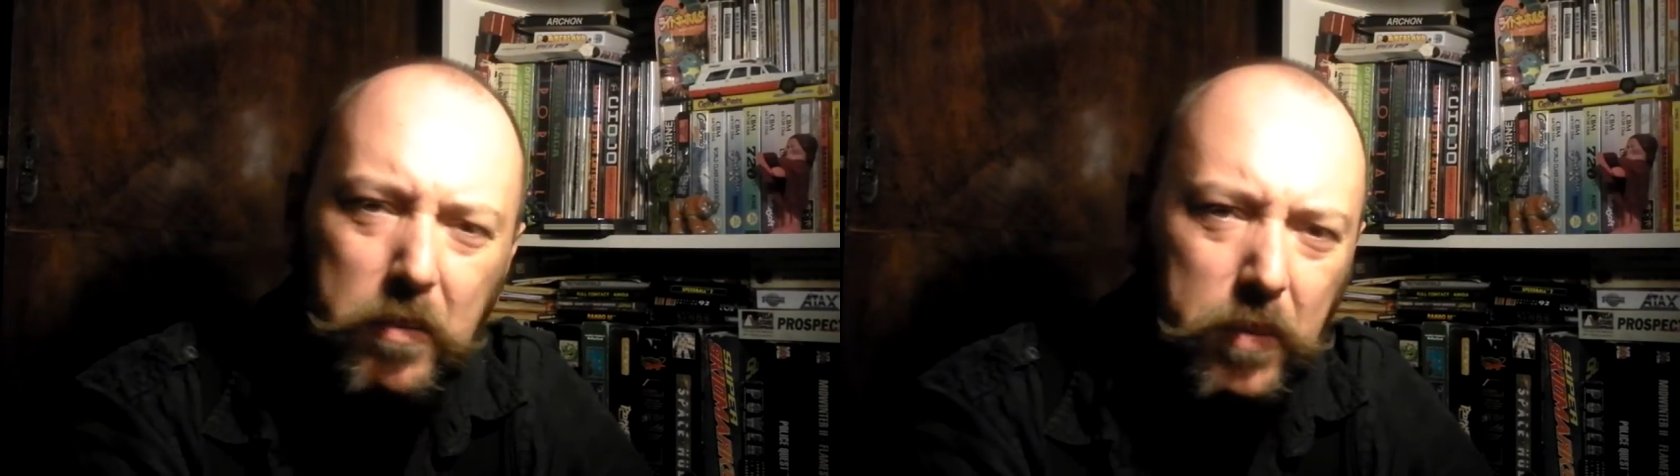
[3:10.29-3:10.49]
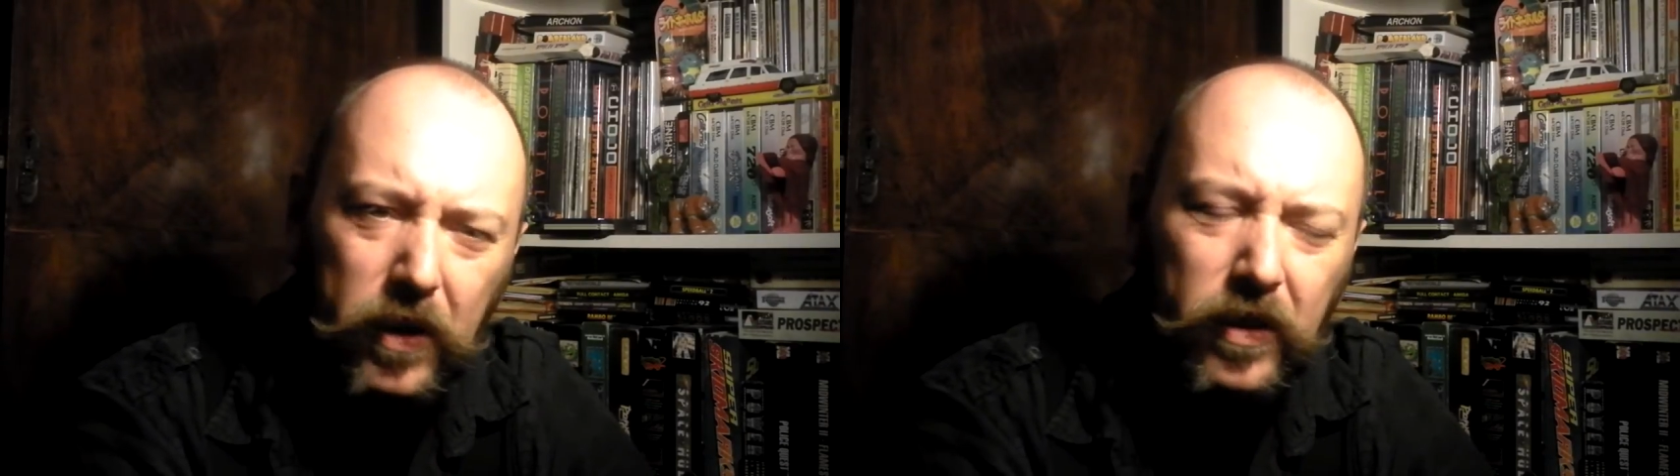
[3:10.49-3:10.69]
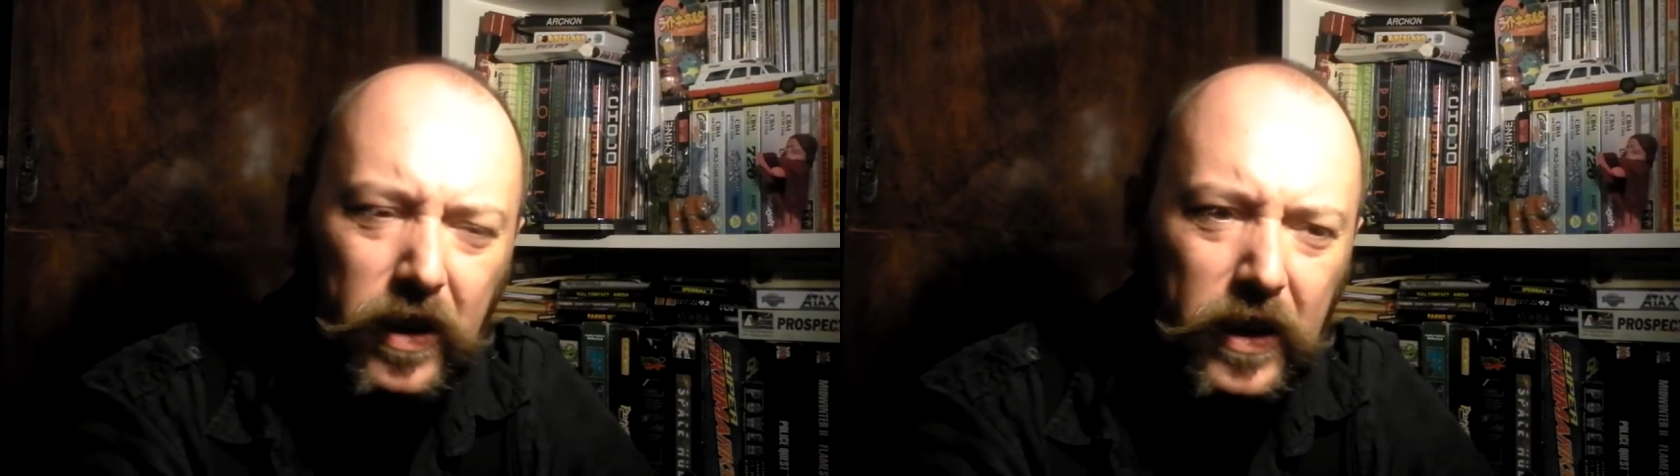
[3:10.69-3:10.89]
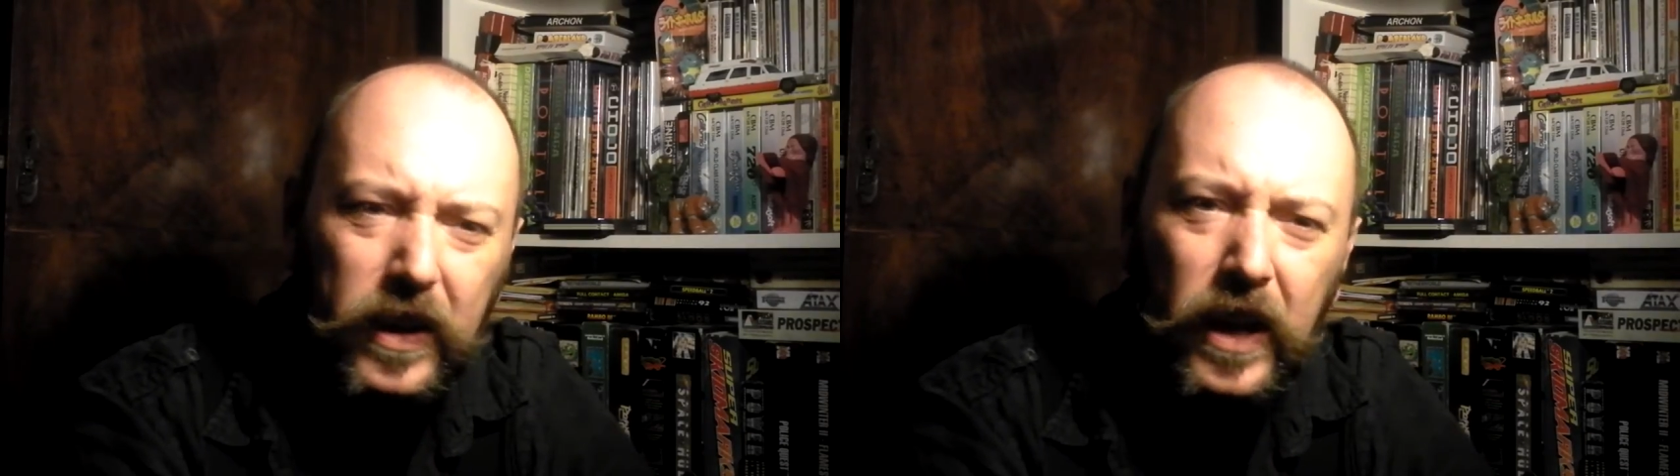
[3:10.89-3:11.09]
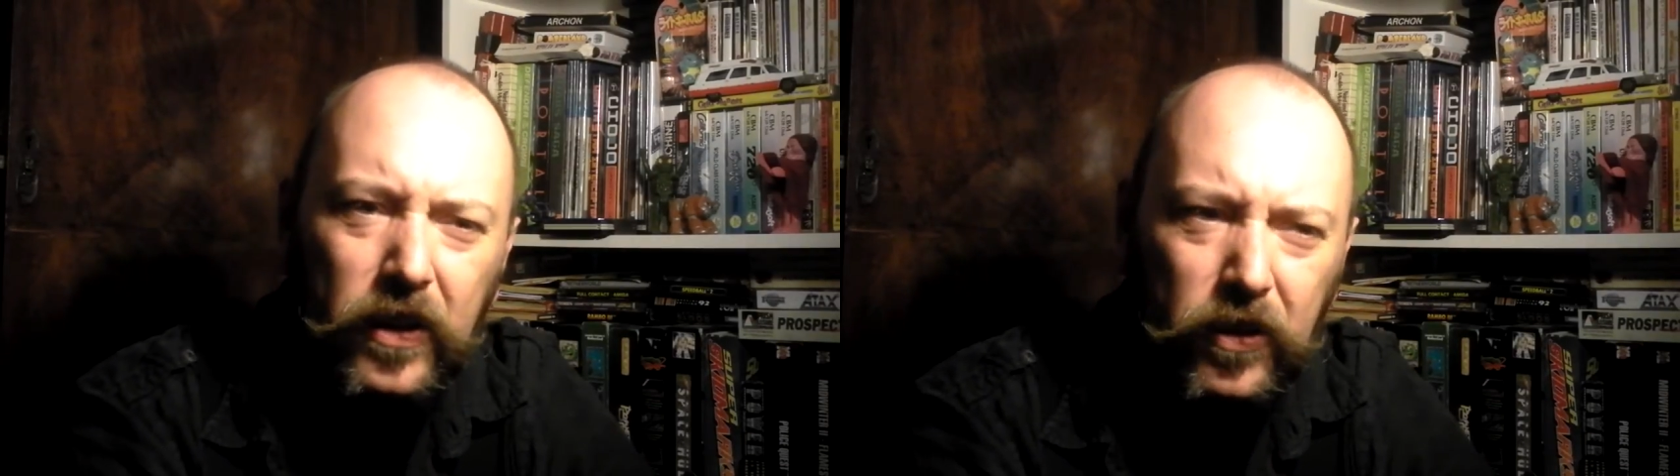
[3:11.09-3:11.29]
Basically
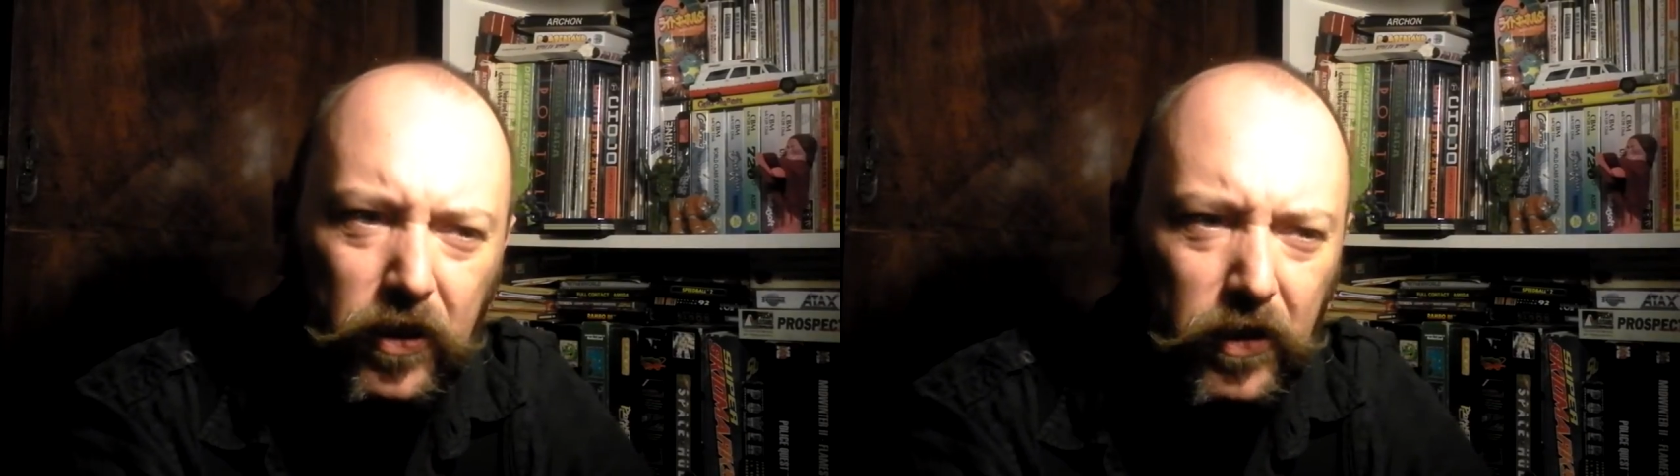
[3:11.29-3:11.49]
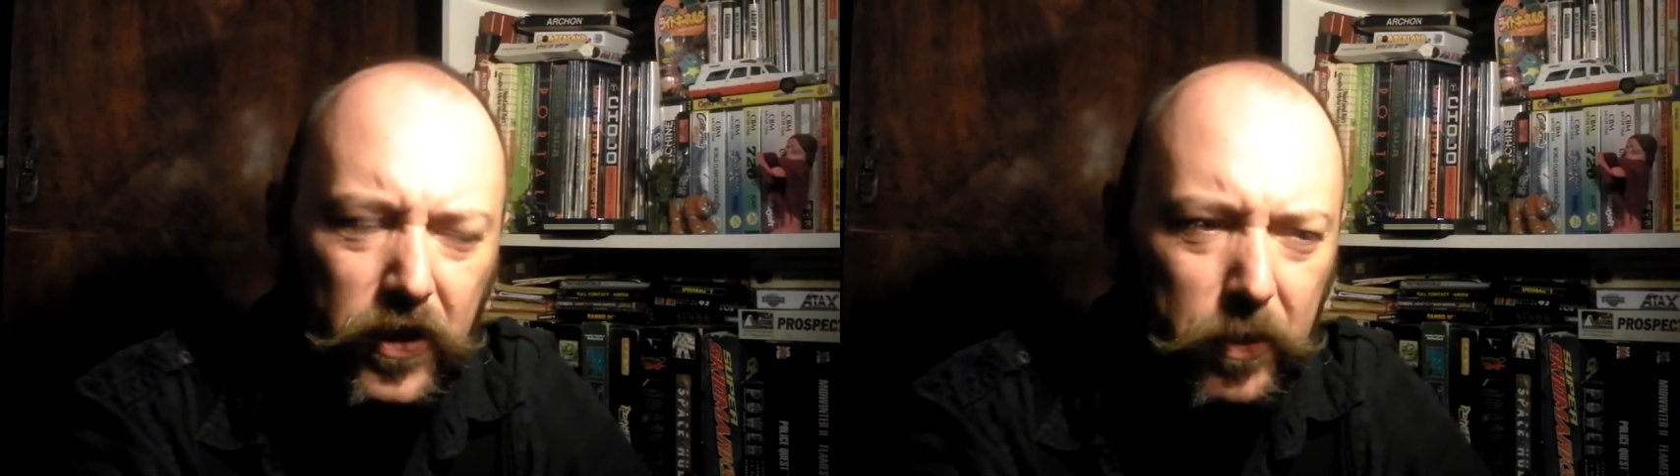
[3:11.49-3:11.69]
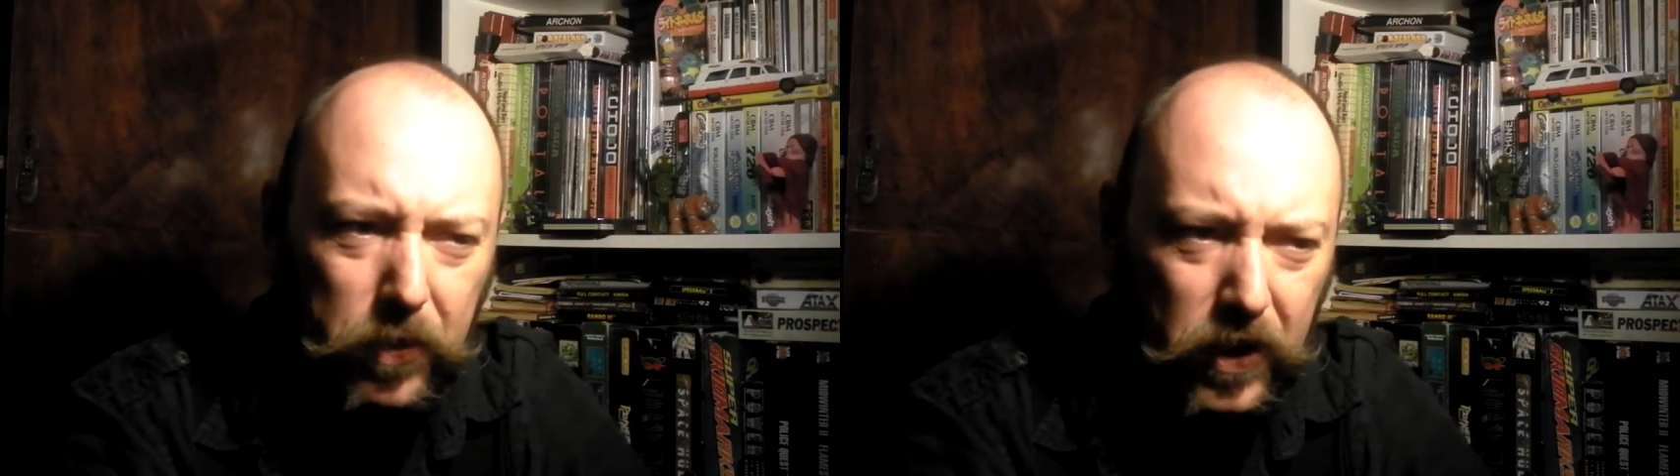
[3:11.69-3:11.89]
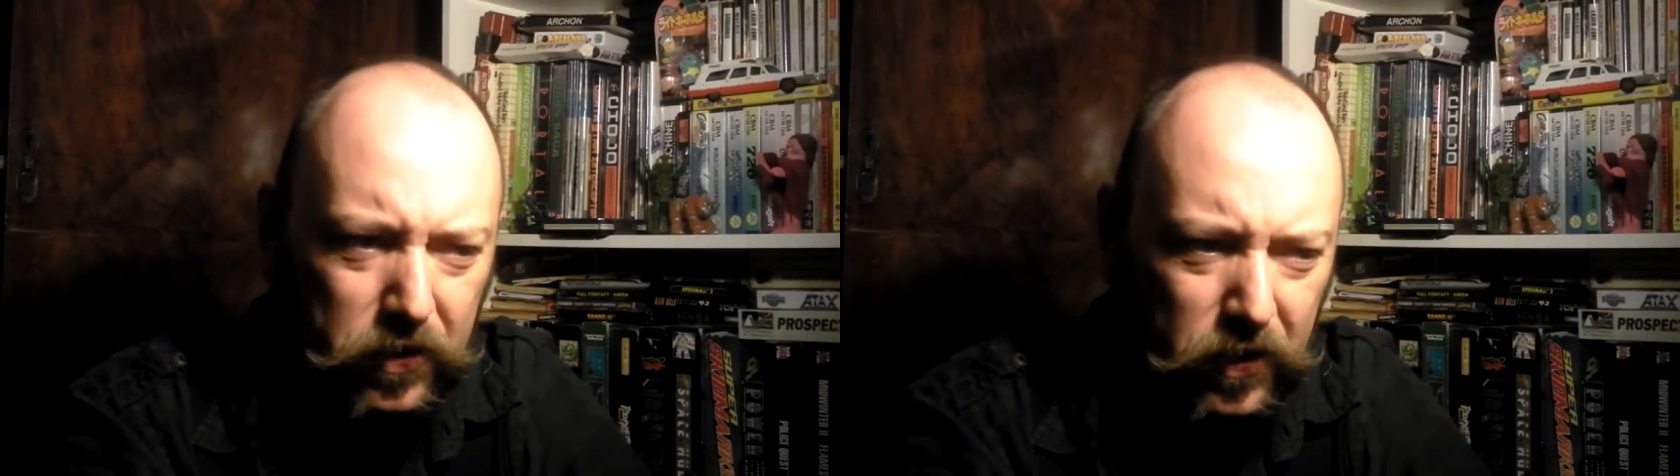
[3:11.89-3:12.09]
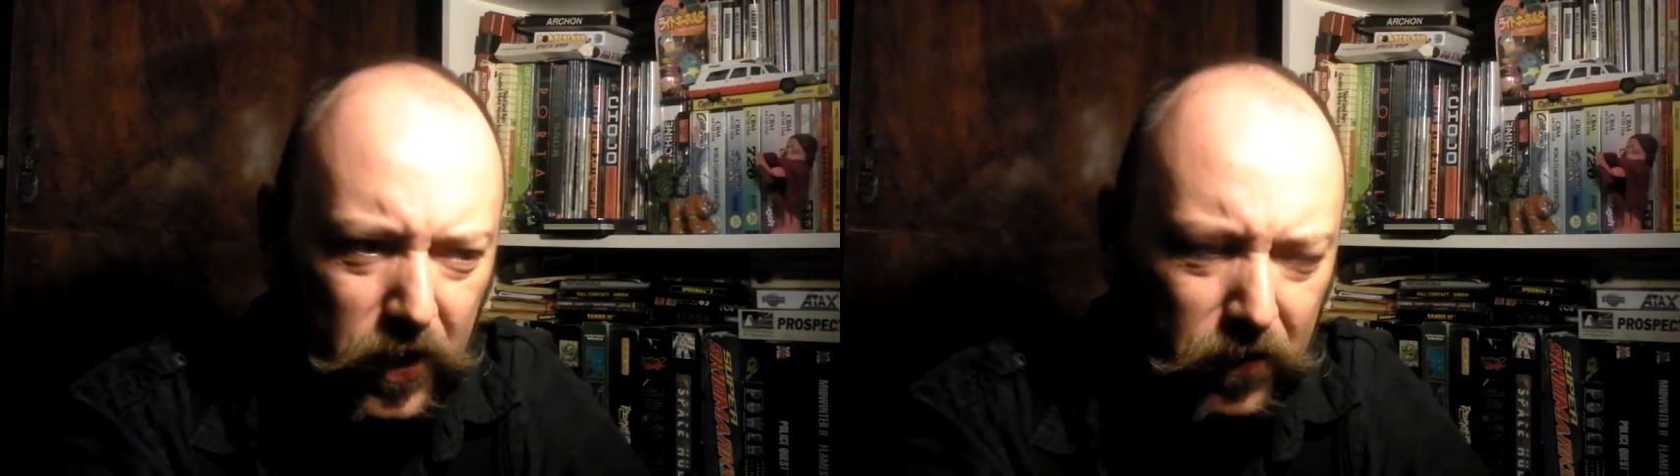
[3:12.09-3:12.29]
cancer and depression and